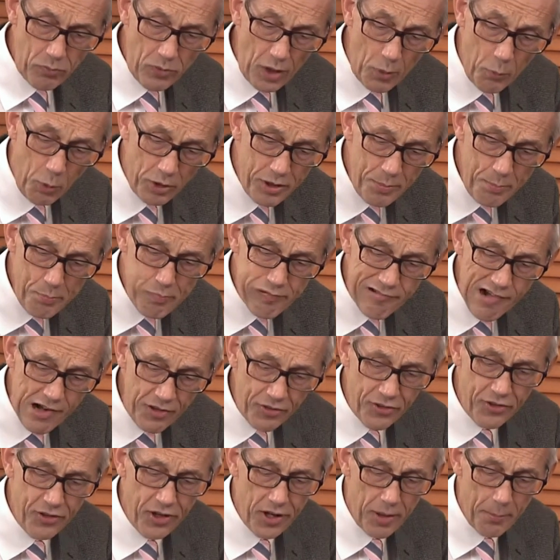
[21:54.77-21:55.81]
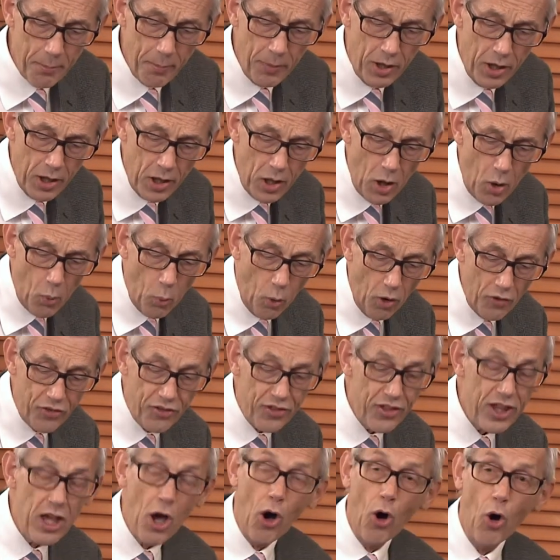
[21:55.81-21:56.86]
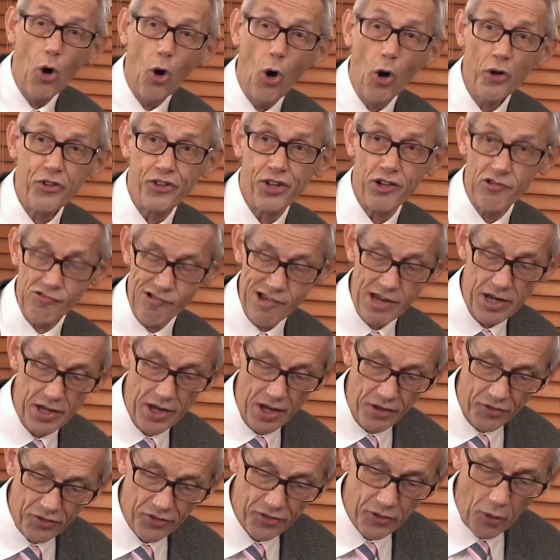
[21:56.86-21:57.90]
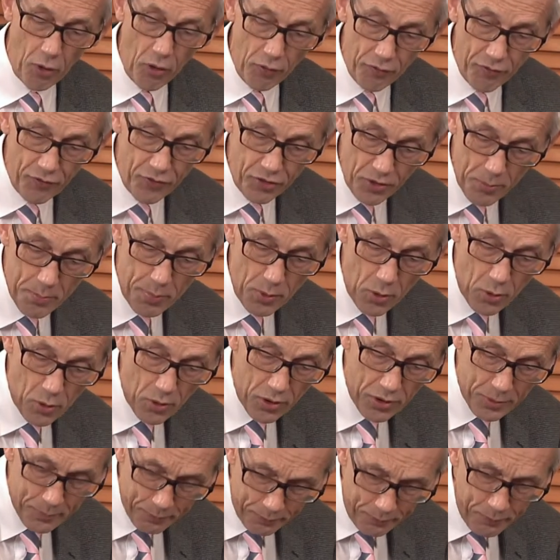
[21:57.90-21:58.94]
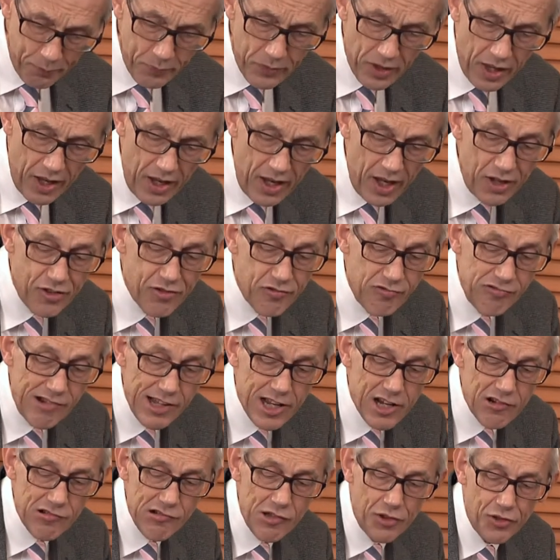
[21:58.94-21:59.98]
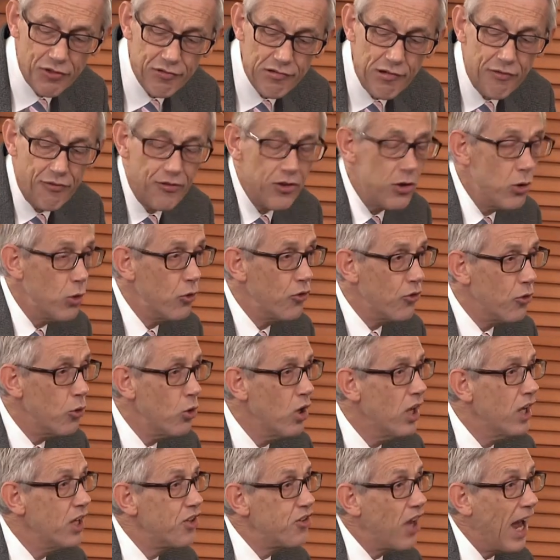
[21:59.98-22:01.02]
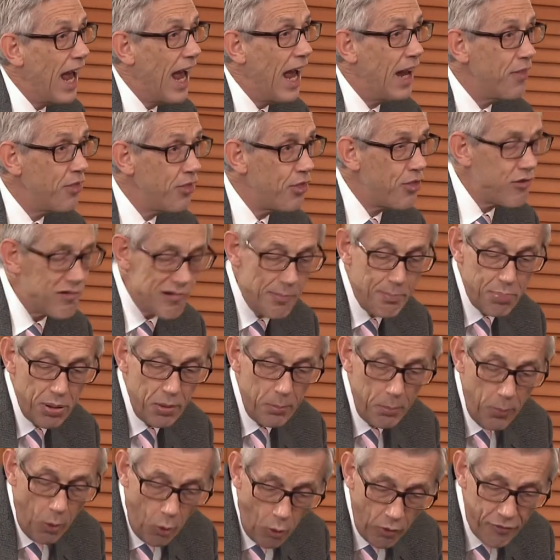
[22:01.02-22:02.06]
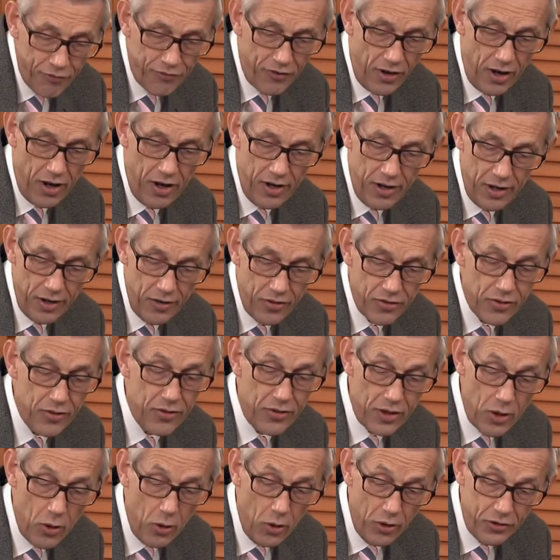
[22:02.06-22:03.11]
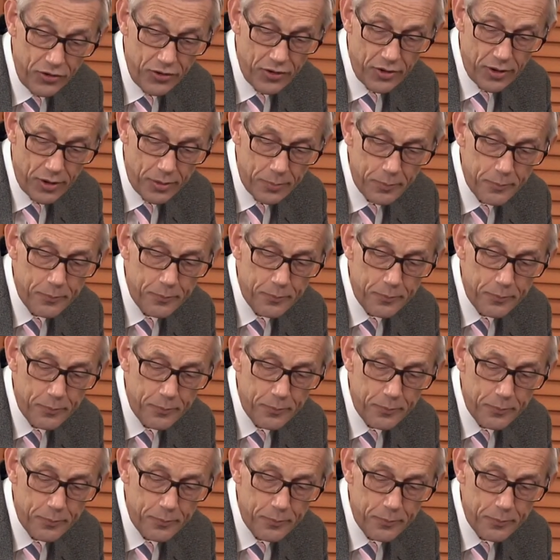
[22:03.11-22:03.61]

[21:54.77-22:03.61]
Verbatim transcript: And what impressed him was the otteriness of the book, its rigorous refusal to anthropomorphize the otter